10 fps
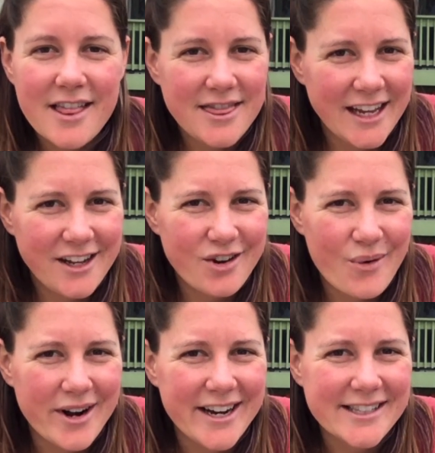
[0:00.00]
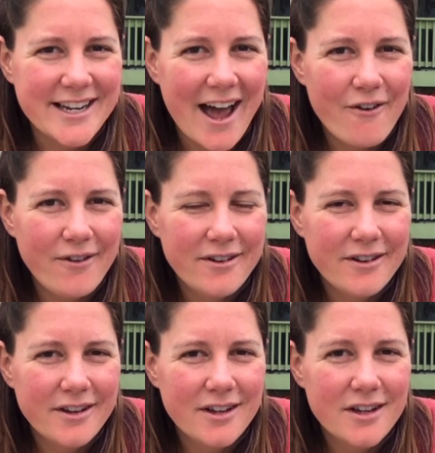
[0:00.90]
Think you know what it is now?
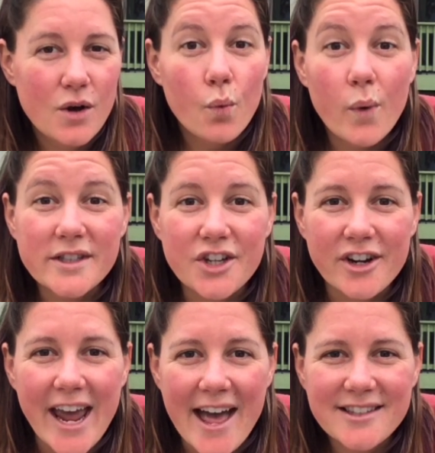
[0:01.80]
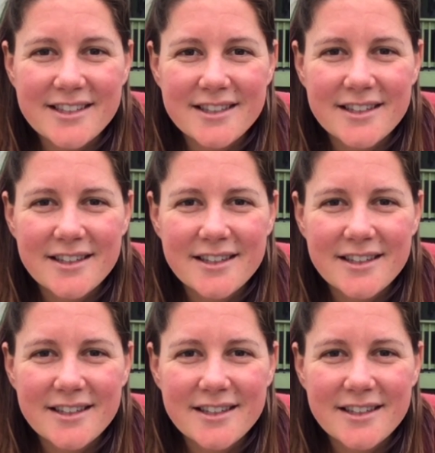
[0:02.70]
What's your guess?